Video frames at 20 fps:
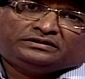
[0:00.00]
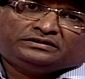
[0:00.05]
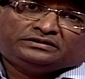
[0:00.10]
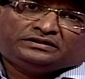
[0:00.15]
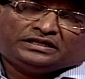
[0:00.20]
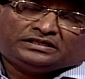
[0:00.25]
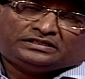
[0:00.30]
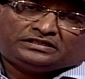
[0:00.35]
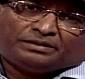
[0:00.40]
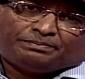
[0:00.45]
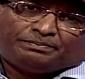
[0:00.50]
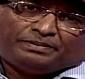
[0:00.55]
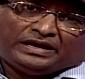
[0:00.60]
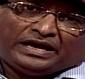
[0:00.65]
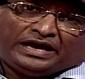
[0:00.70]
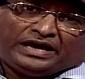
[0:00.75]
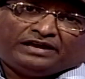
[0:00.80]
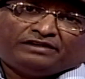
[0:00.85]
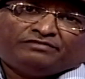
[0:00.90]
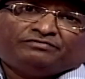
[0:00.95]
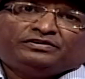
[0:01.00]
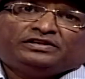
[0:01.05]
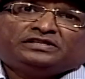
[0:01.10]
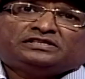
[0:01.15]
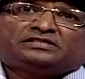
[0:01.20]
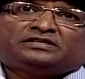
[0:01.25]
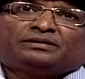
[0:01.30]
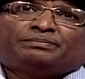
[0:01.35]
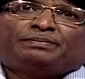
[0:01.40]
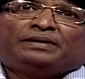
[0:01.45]
the supplier will
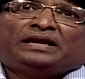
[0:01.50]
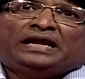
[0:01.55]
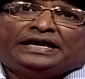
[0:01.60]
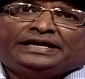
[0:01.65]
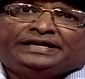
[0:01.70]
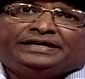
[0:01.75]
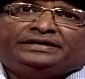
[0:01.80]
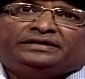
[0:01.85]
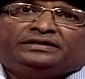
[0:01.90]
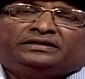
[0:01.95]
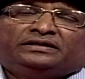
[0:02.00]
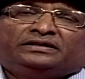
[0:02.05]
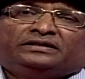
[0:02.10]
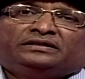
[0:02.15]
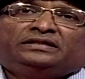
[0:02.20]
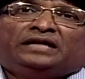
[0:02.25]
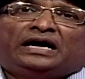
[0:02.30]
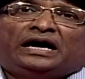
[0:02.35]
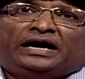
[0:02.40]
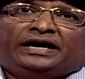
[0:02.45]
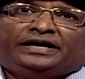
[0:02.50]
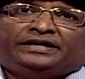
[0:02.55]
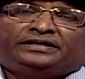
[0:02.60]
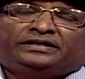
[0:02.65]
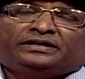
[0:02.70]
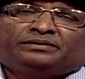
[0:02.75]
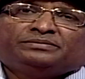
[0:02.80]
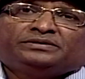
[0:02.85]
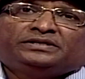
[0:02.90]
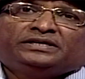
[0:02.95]
supply the
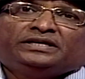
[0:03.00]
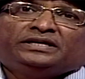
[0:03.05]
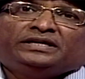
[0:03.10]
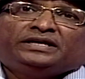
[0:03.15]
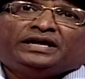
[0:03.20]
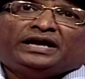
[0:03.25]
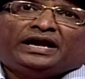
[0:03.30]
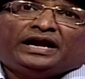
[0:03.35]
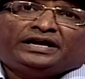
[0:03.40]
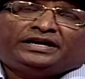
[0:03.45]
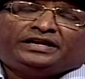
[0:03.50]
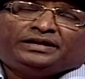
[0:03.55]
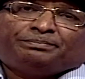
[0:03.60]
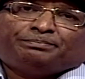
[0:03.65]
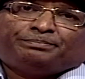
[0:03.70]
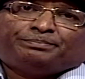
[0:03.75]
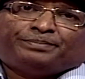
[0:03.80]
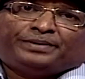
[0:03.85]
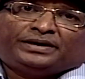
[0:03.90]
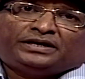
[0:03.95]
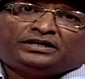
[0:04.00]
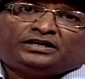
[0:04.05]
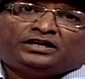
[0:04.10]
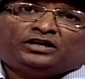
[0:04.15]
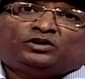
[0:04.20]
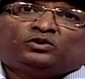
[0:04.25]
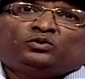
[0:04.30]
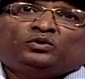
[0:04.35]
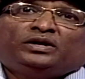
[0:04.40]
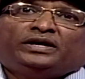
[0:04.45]
items at a
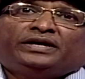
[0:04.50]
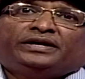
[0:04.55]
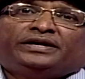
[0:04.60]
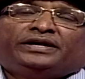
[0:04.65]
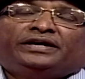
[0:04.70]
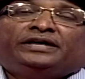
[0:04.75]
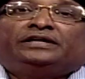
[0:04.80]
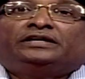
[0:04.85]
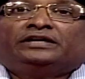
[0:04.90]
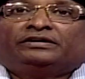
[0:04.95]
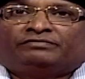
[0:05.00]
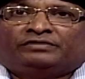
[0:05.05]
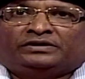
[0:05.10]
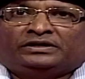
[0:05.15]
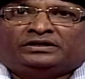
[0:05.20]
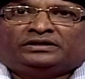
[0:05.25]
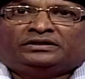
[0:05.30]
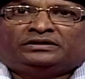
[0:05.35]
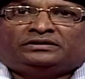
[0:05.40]
particular interval.